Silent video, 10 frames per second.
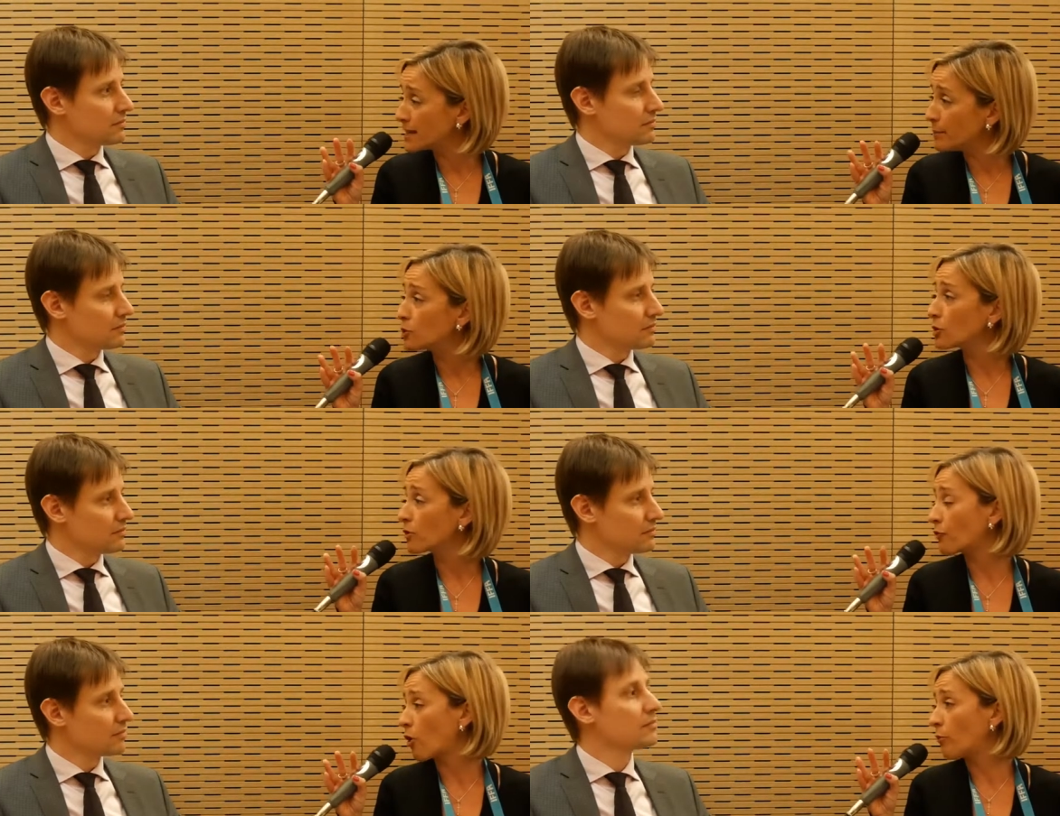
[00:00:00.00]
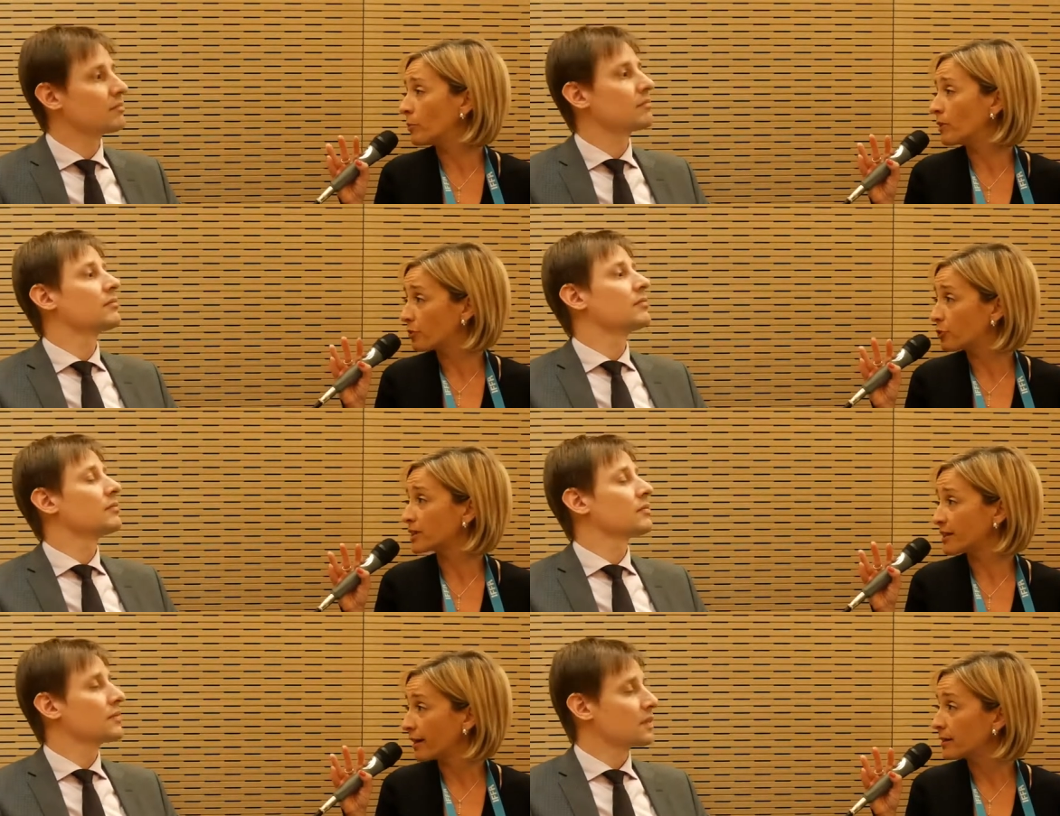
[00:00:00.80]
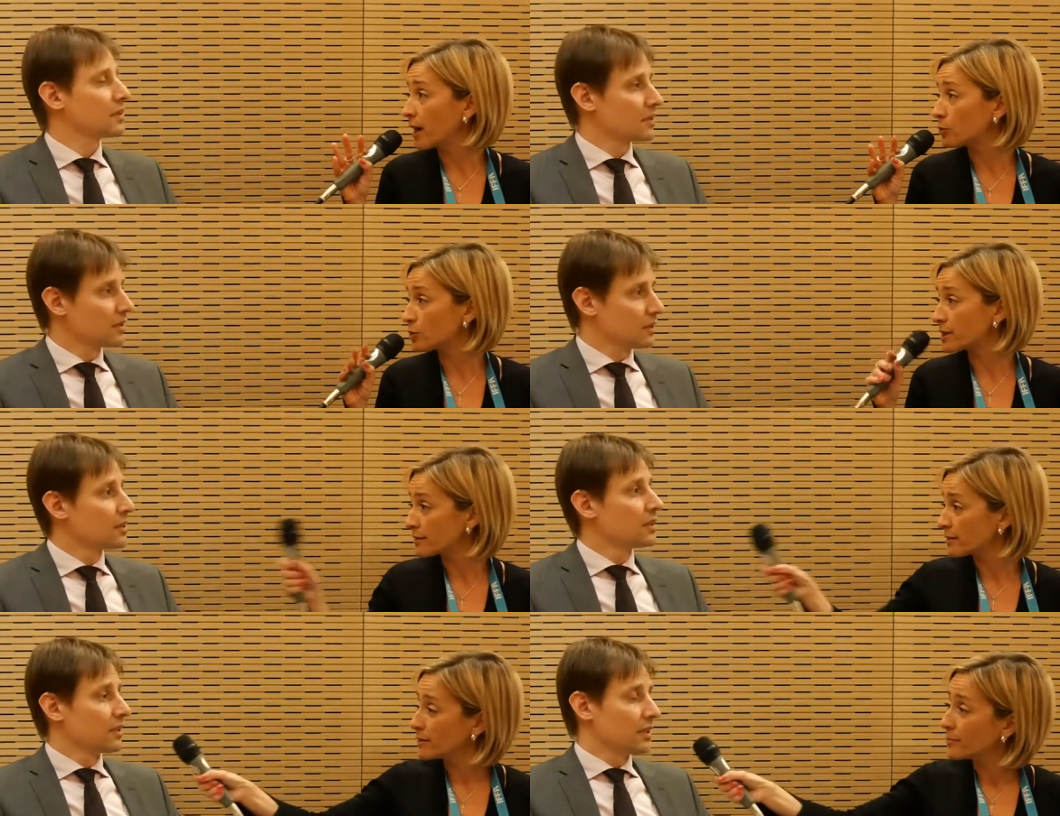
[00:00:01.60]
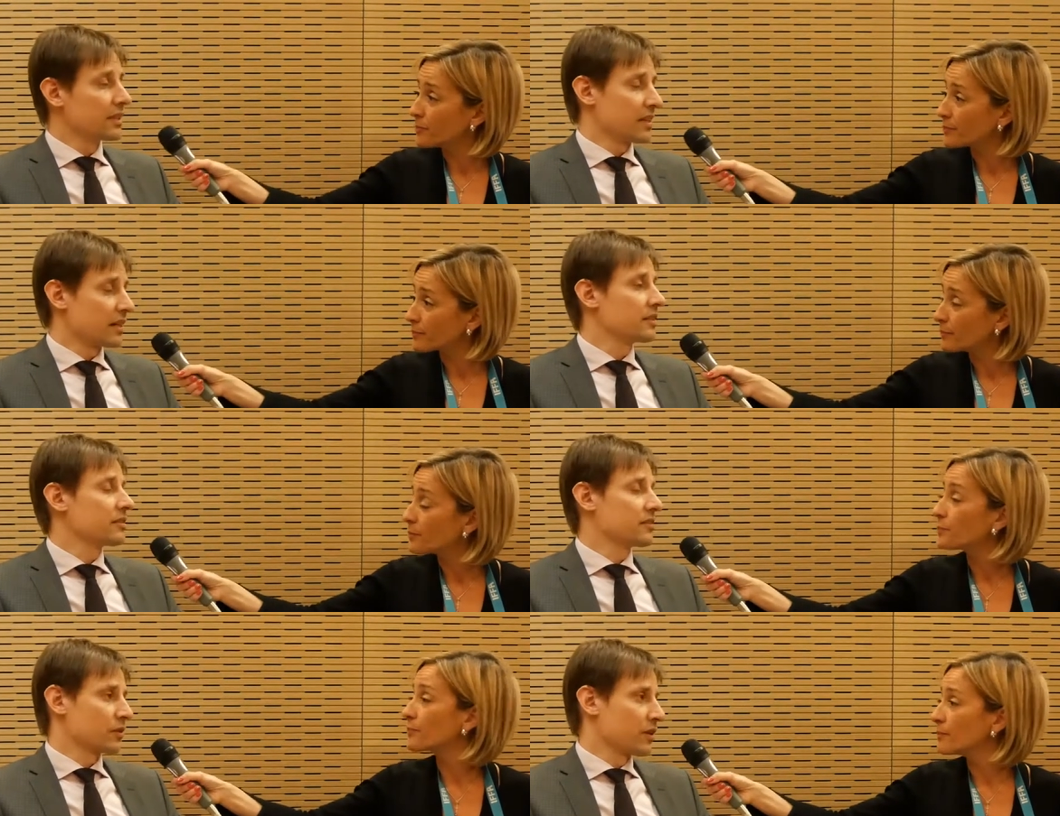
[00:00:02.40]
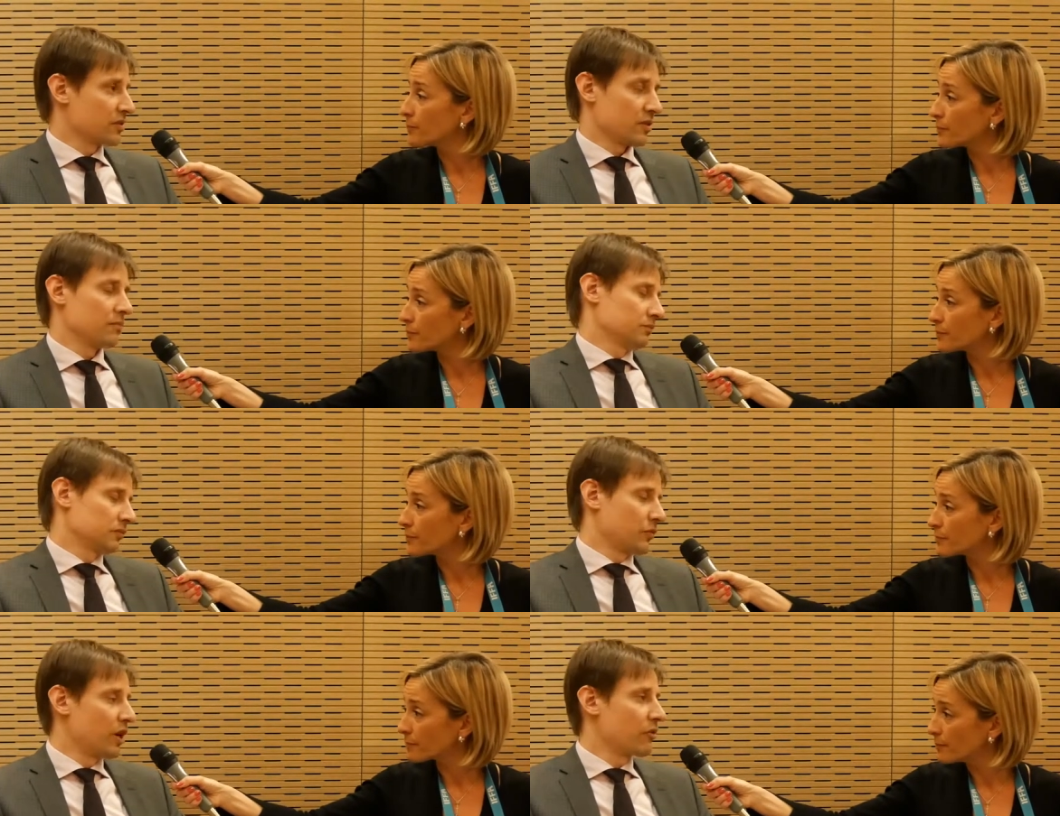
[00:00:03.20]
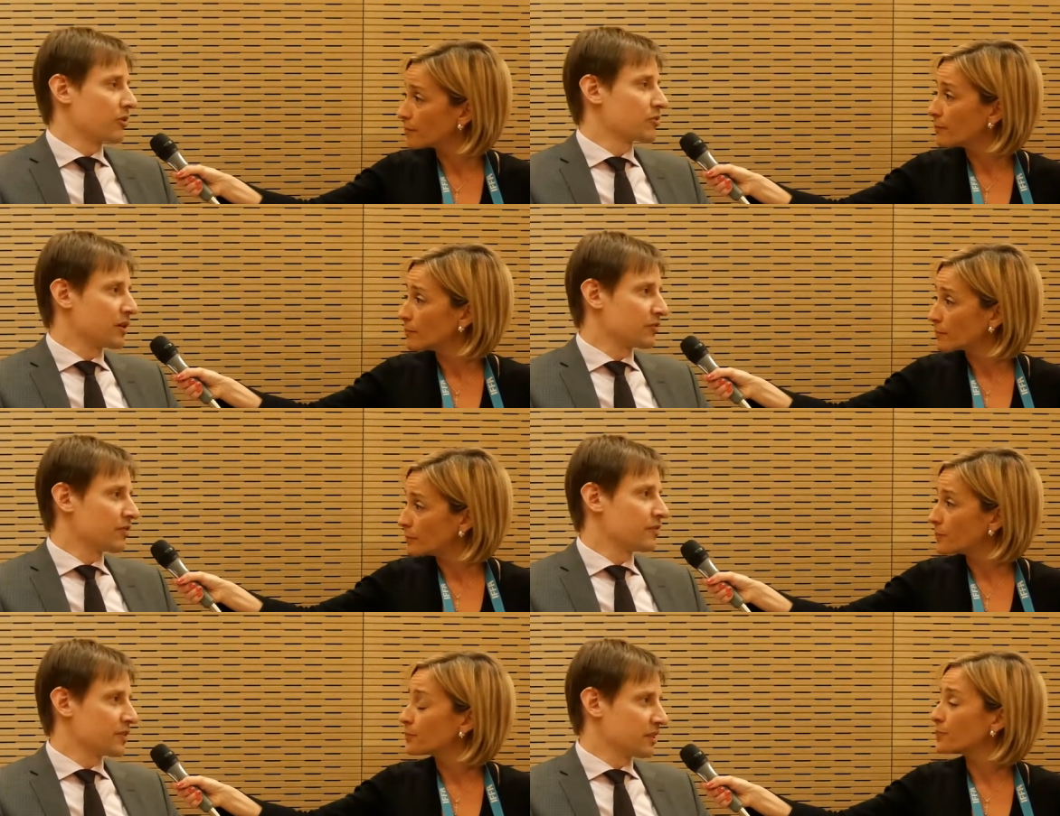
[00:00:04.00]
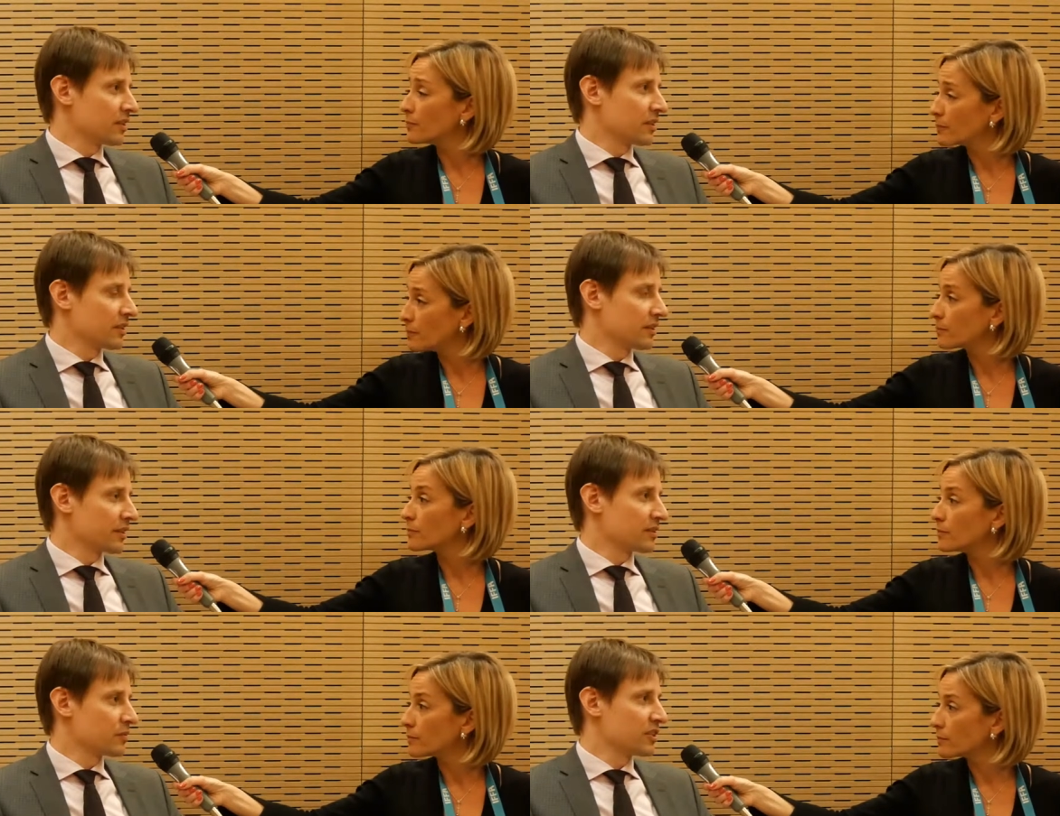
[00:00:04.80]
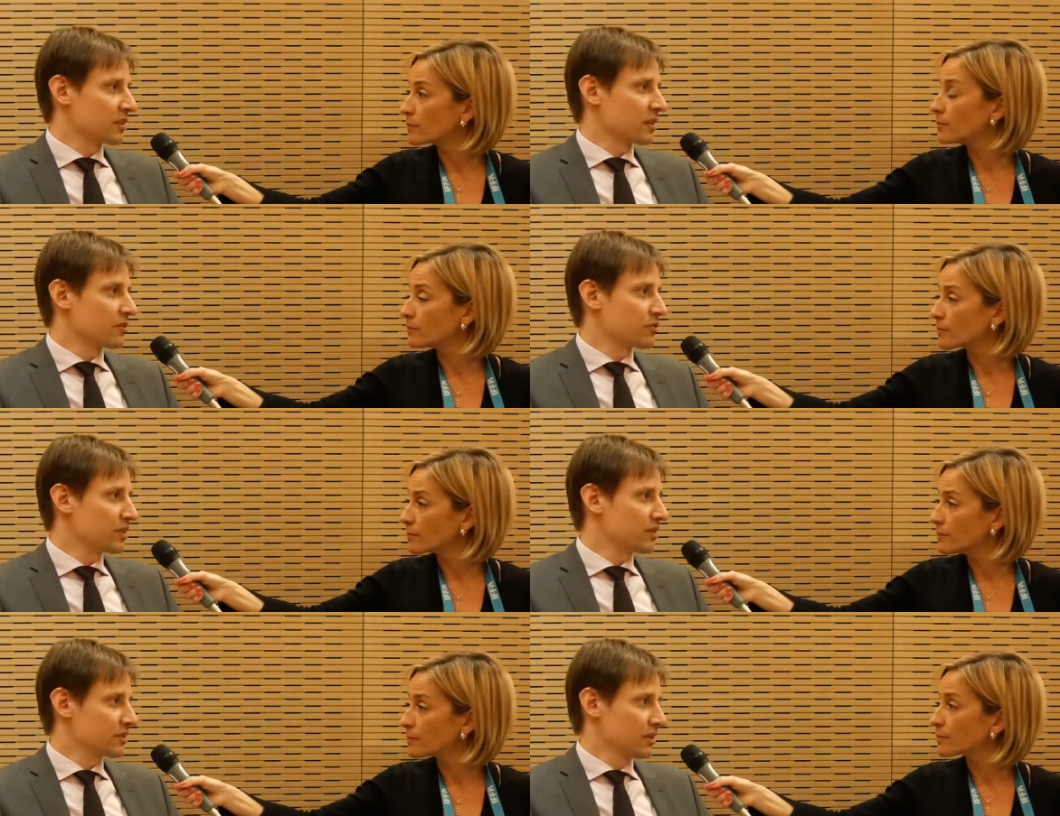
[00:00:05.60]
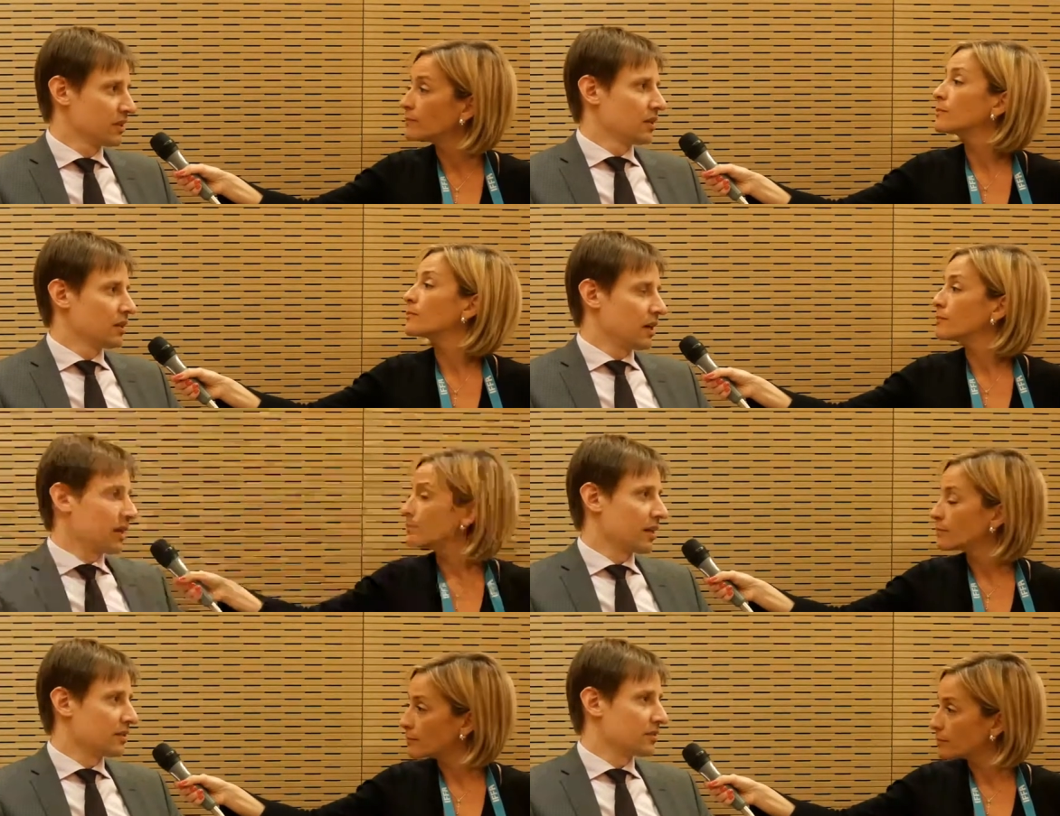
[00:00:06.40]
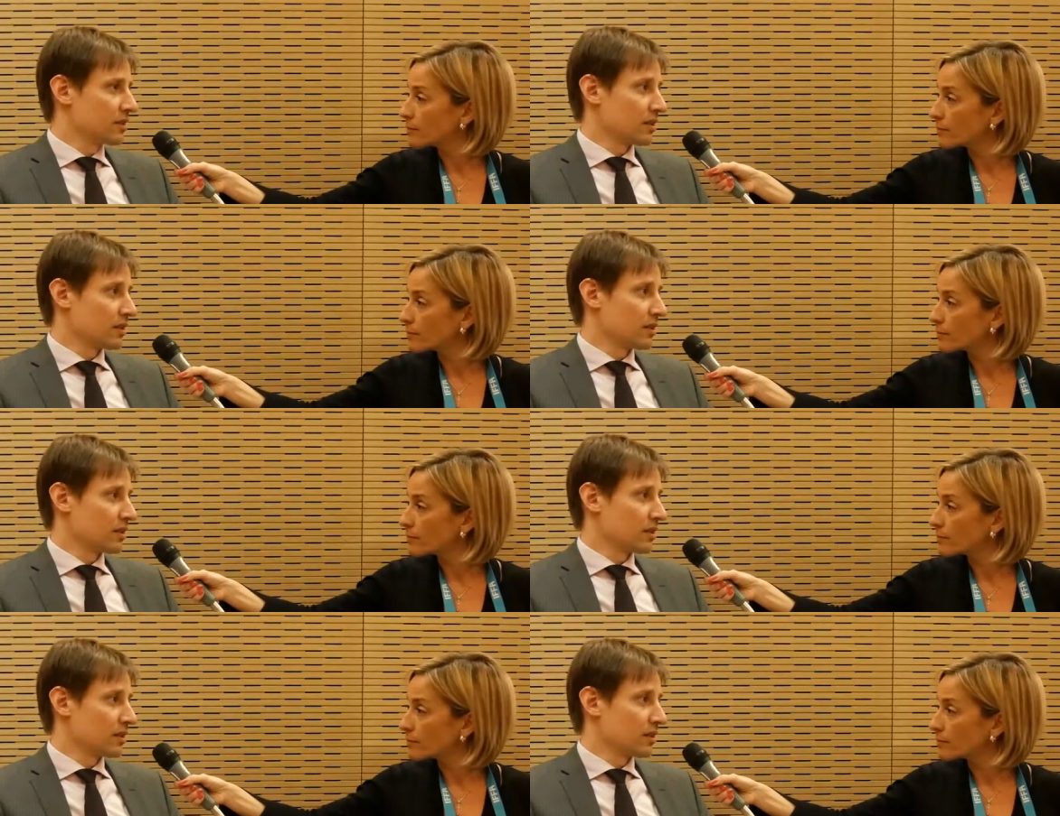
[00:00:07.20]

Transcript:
Speaker 1: exhibitor from 49
Speaker 2: countries. Exactly. So there's around about 50 exhibiting countries, and